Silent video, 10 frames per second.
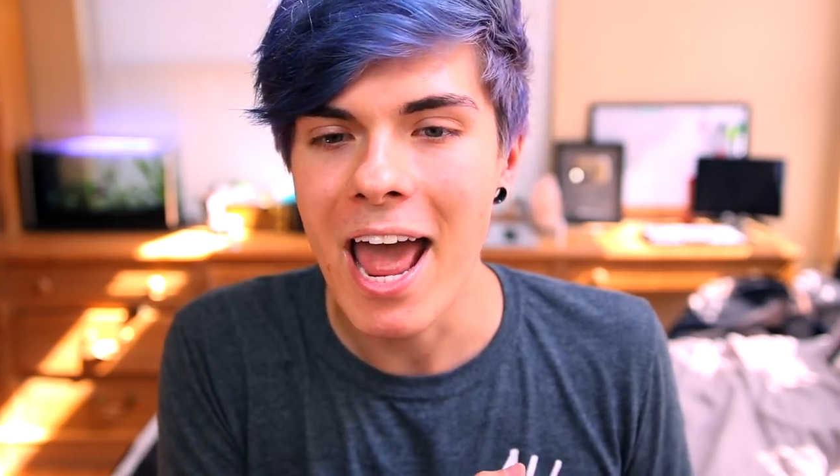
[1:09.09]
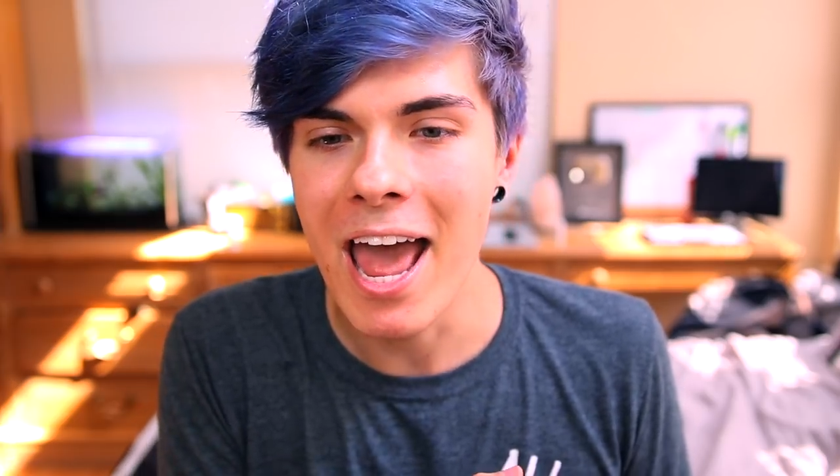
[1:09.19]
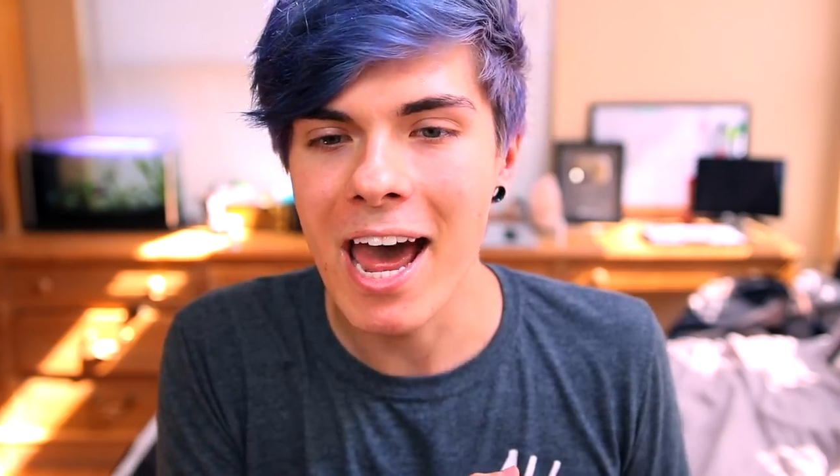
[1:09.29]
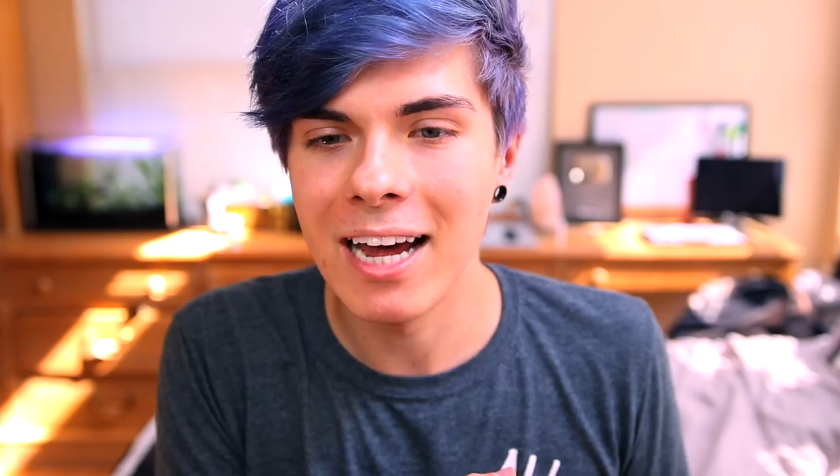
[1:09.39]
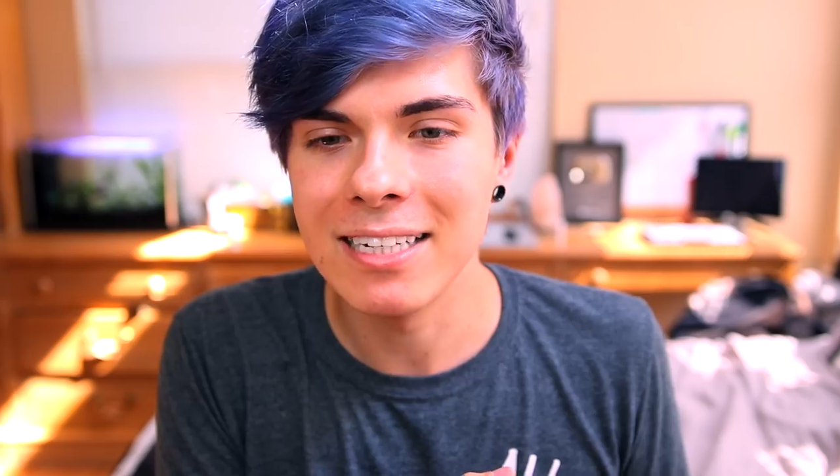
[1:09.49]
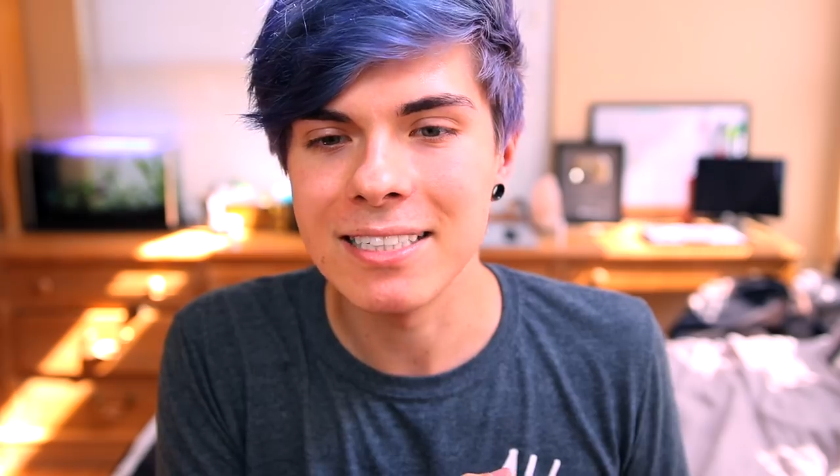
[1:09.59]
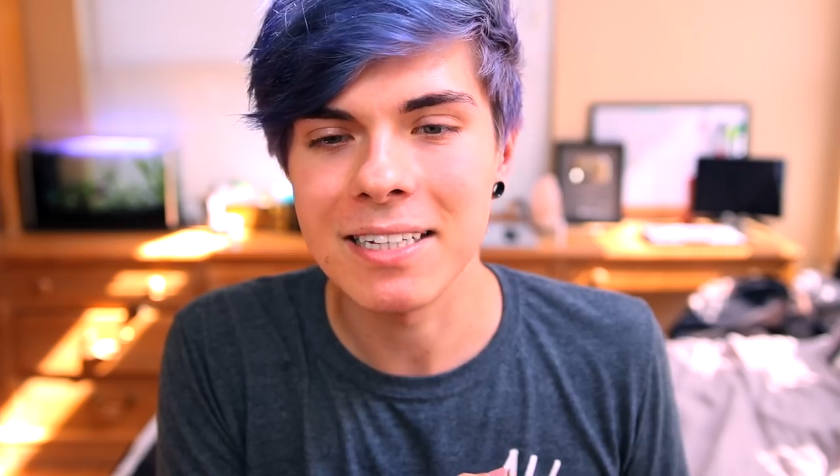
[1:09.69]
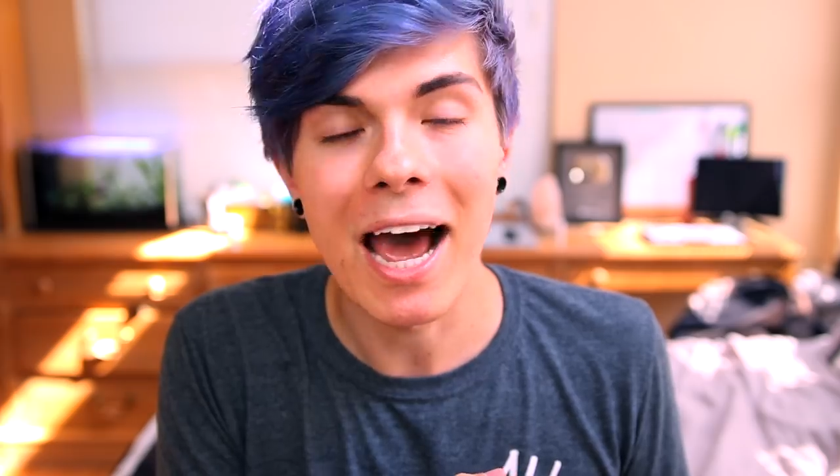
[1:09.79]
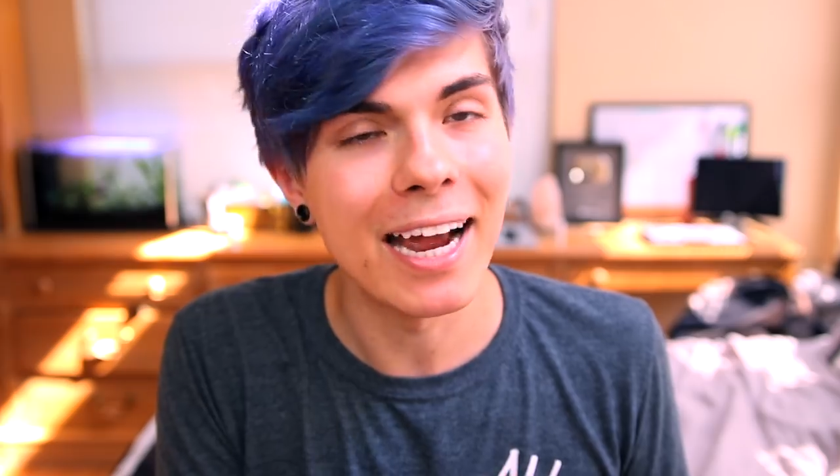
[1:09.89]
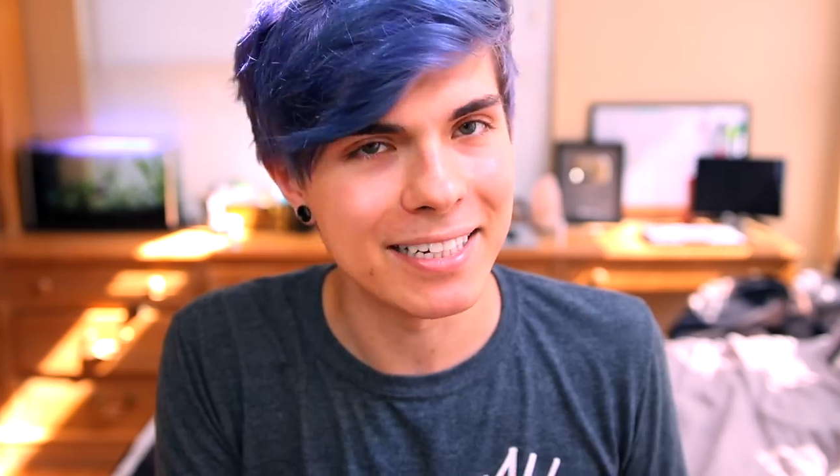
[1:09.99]
and
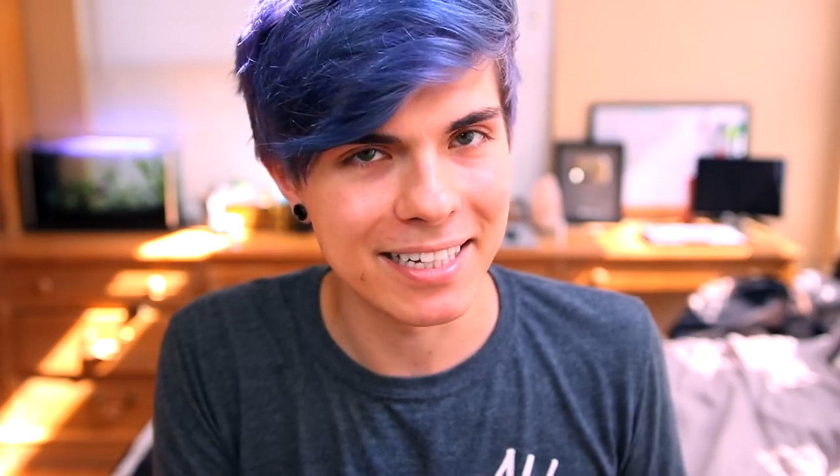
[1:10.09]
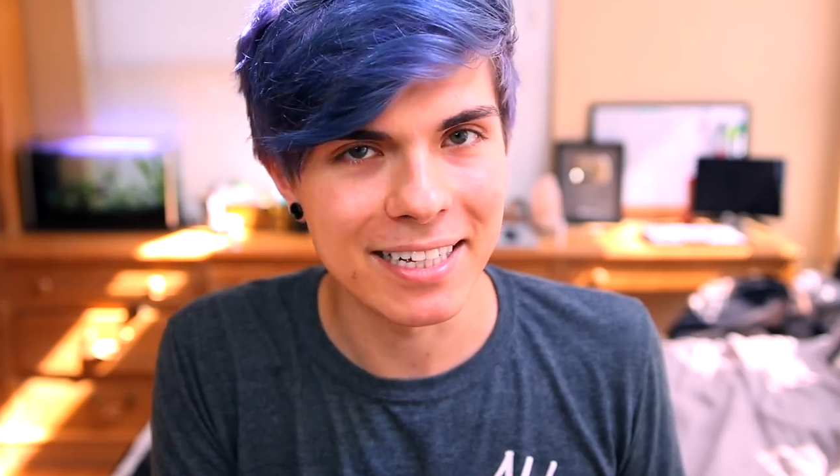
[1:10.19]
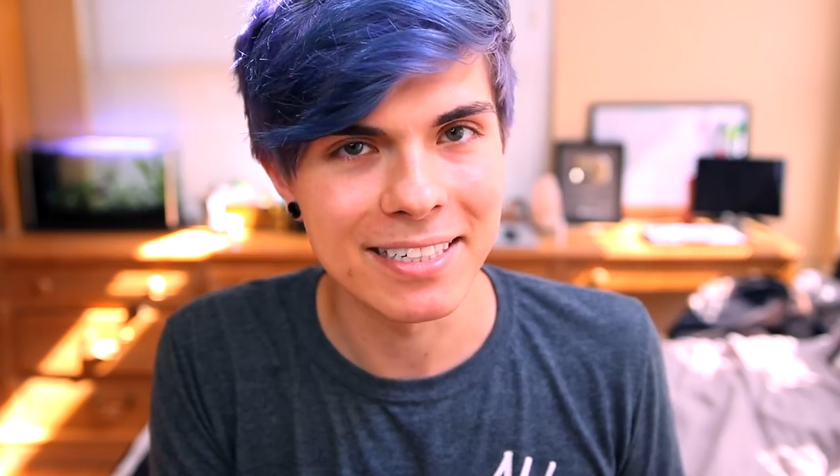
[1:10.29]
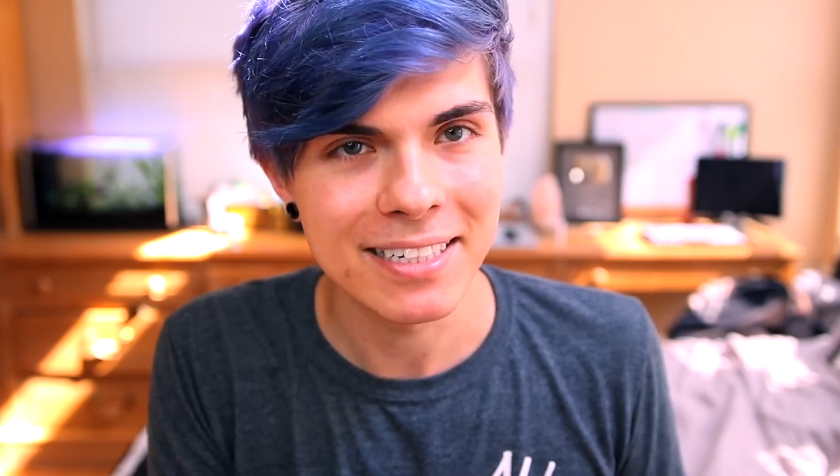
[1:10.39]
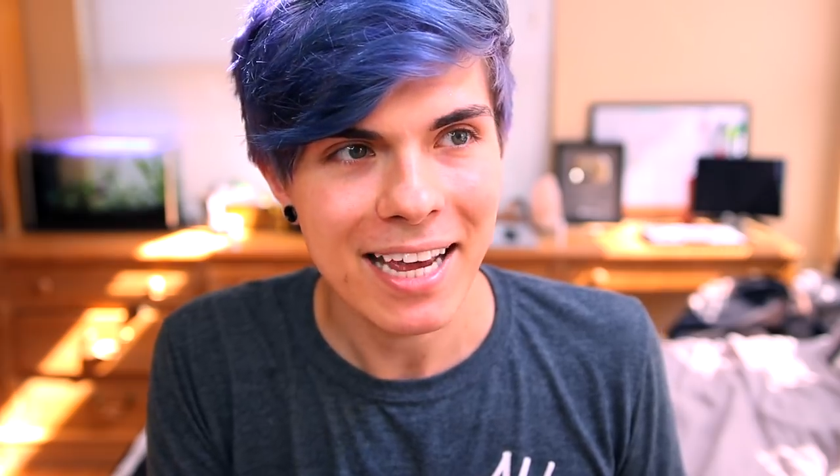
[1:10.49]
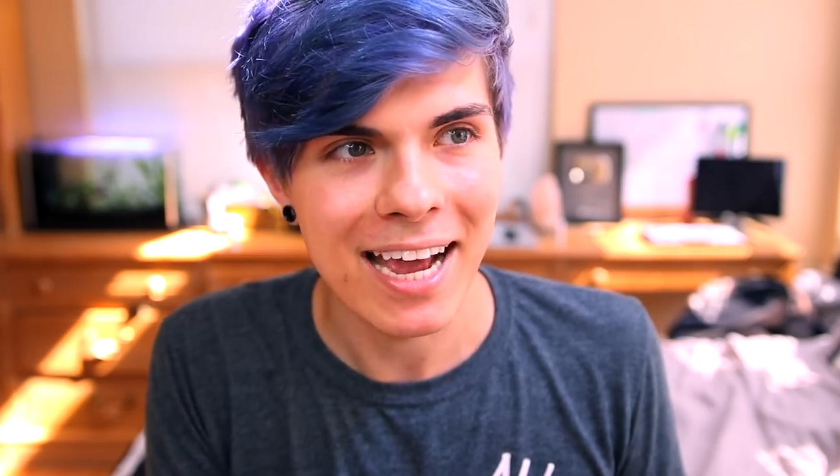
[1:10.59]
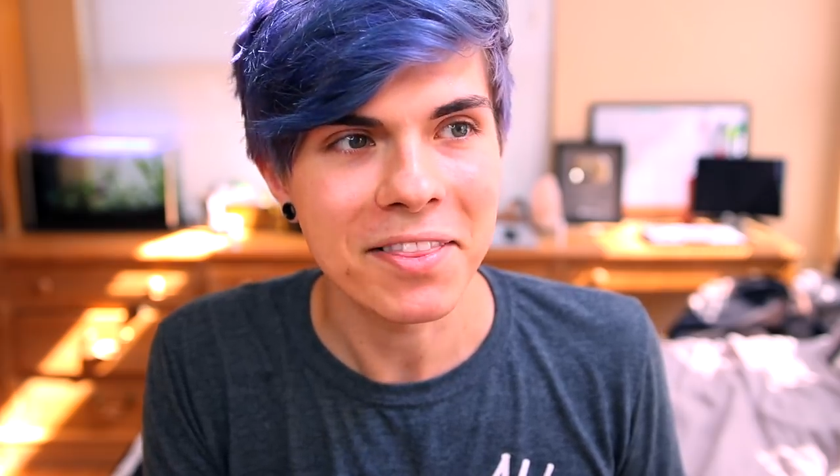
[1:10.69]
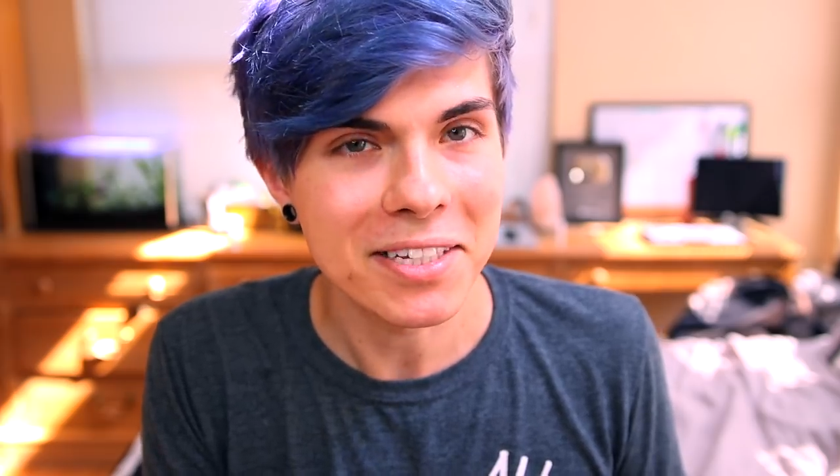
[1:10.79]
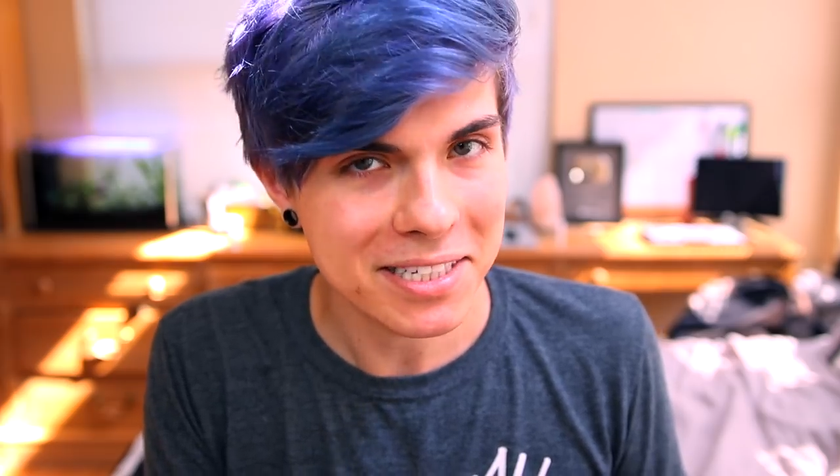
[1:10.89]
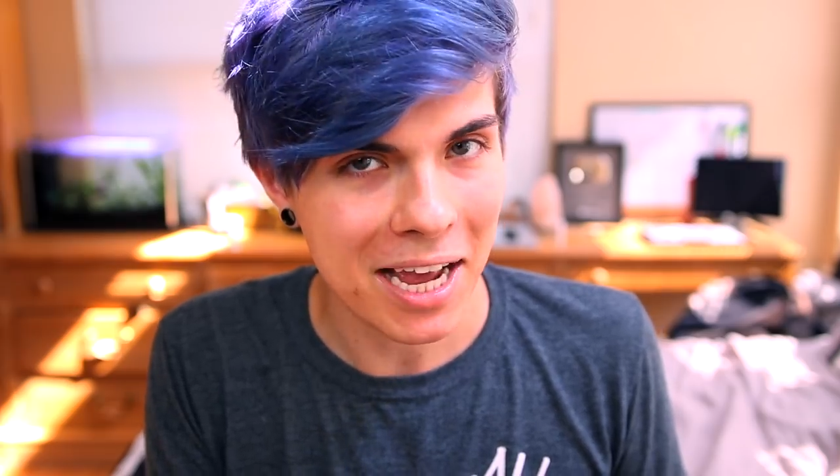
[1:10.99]
I did at this